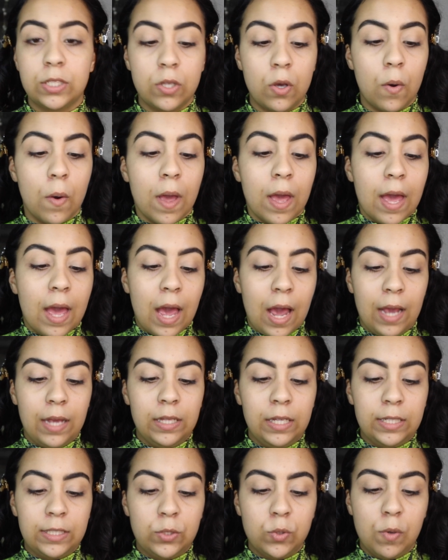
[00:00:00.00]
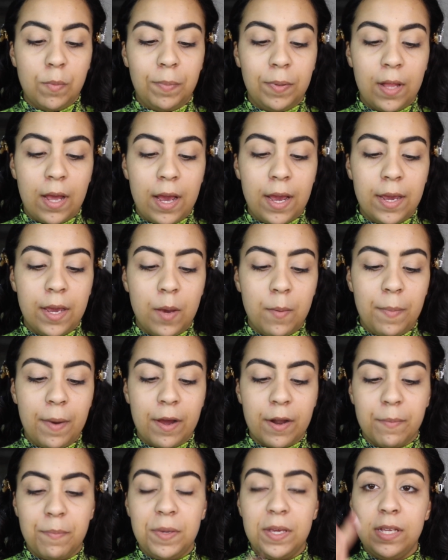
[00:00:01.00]
So I like to apply
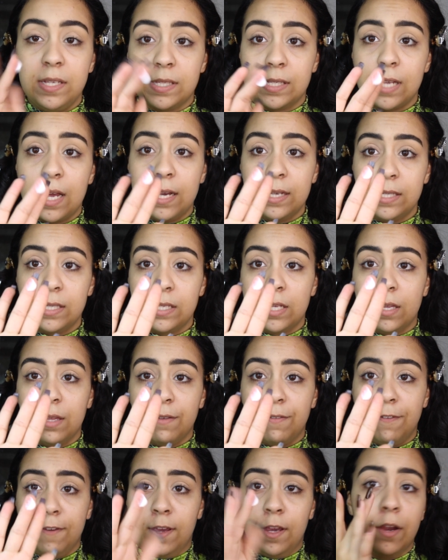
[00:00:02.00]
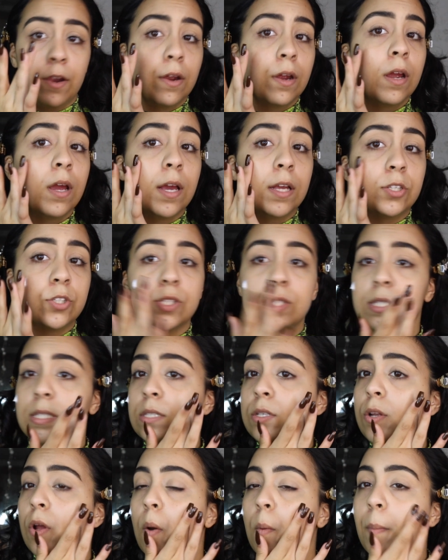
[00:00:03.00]
about a pea size to the finger and
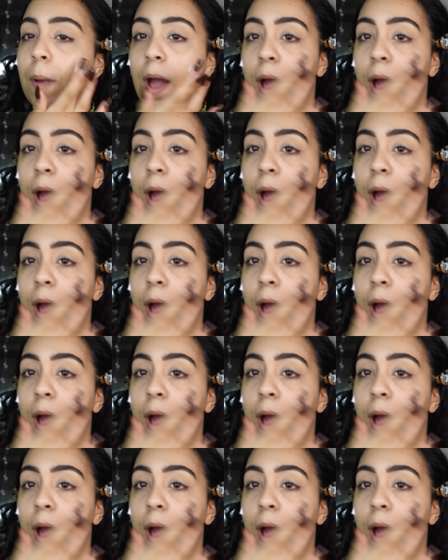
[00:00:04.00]
just, you know,